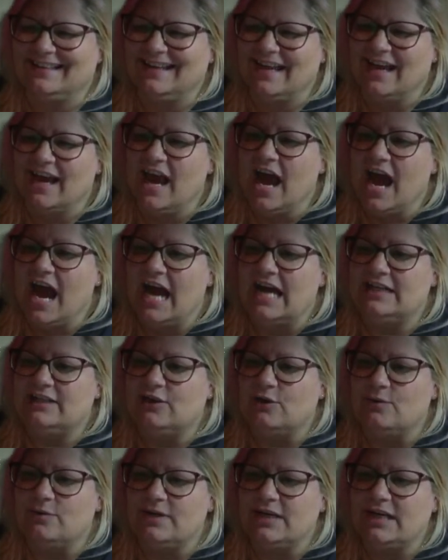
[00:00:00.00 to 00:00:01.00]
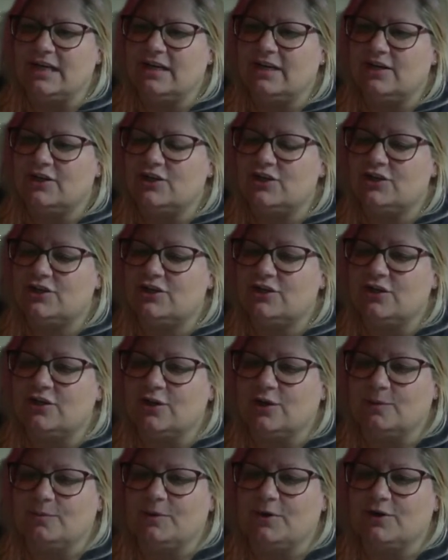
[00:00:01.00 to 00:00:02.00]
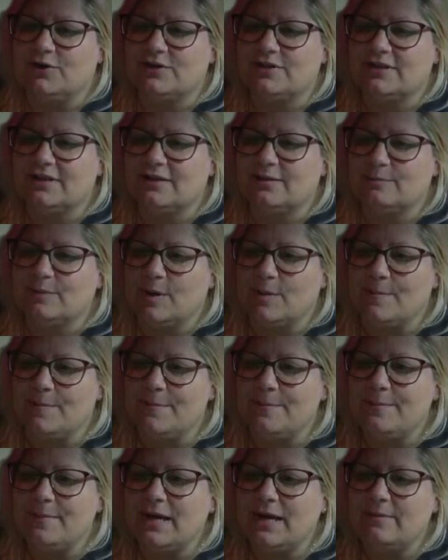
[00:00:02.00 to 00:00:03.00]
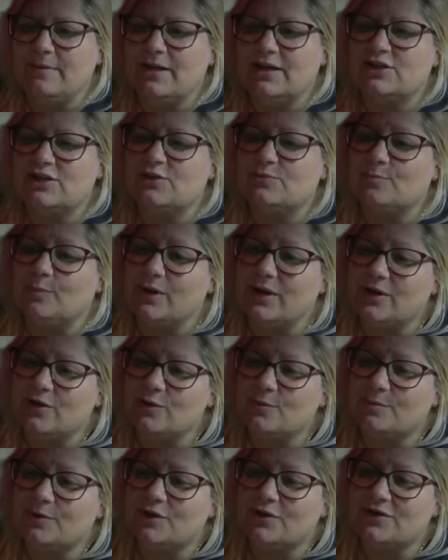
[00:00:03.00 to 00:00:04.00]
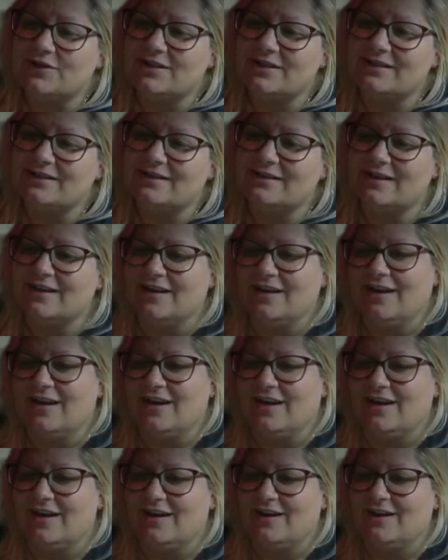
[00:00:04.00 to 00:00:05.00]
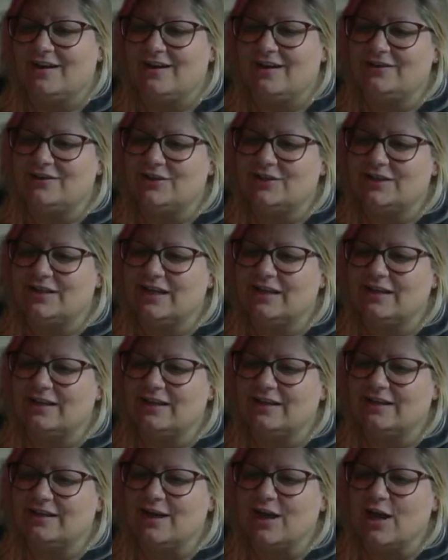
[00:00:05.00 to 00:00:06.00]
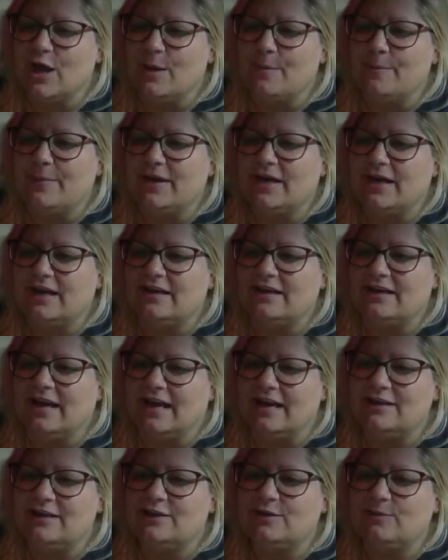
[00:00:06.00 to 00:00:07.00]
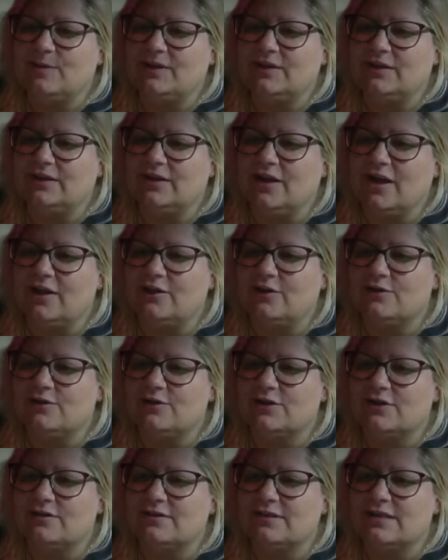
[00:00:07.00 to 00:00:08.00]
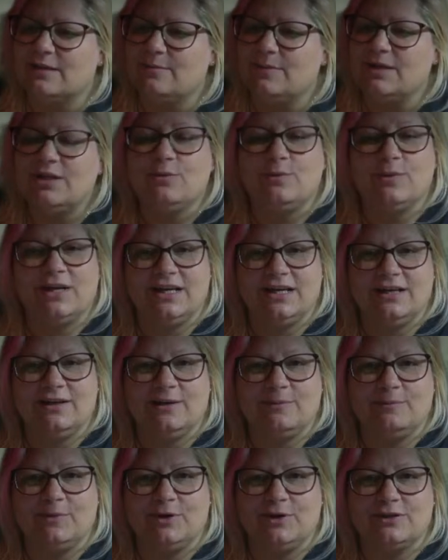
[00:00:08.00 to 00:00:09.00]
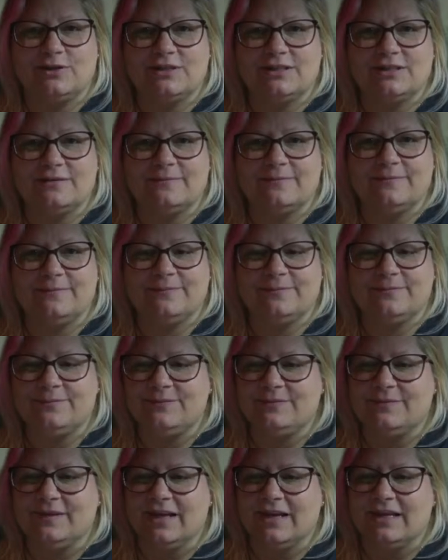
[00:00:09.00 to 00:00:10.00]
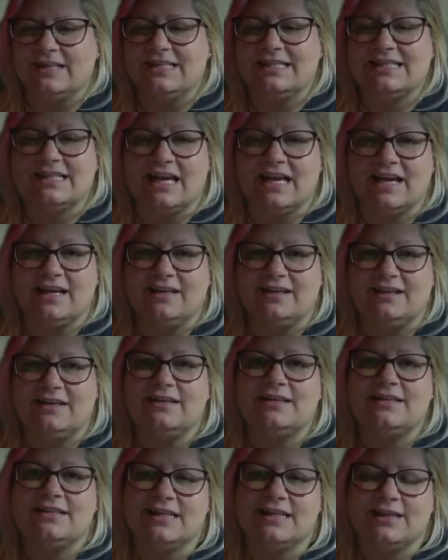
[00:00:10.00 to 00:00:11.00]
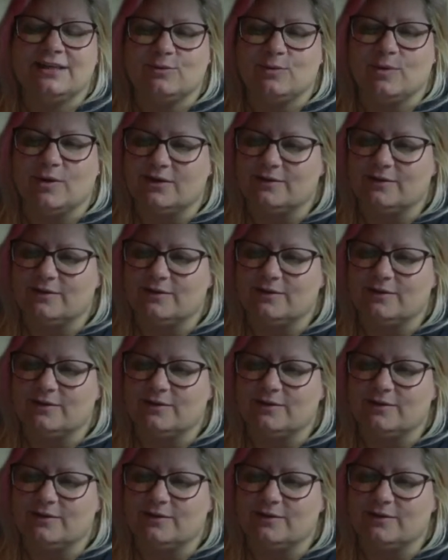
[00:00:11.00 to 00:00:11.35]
I don't need a sugar person, but maybe a sprinkle person. Haha, just kidding. But I'd like to win the lotto, so send me the winning numbers. Signed, C-Swan.